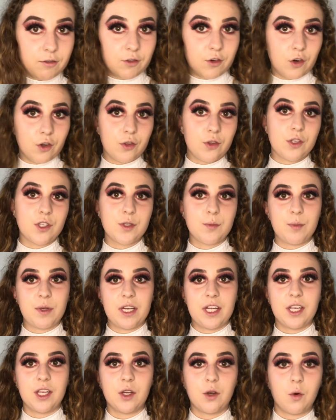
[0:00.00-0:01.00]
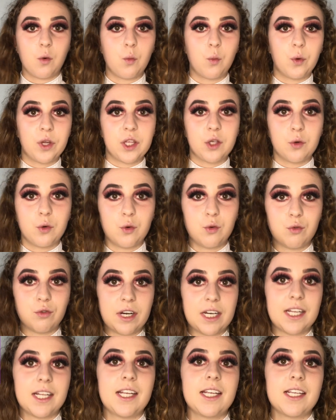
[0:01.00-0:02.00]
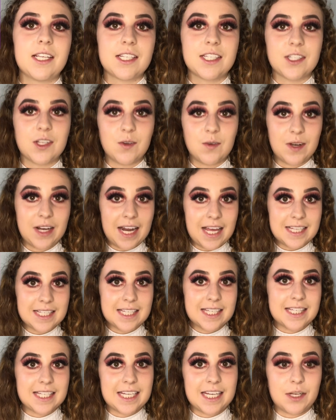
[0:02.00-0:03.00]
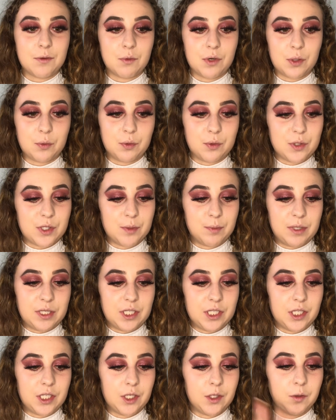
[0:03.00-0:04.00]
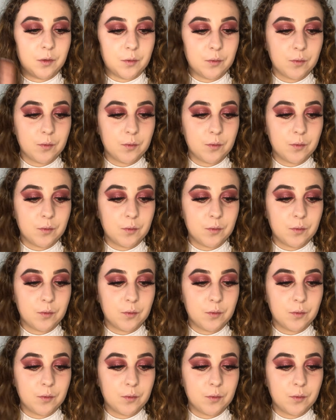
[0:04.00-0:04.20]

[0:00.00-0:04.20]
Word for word: I've got the spinning wheel ready, so let's see what it wants me to do.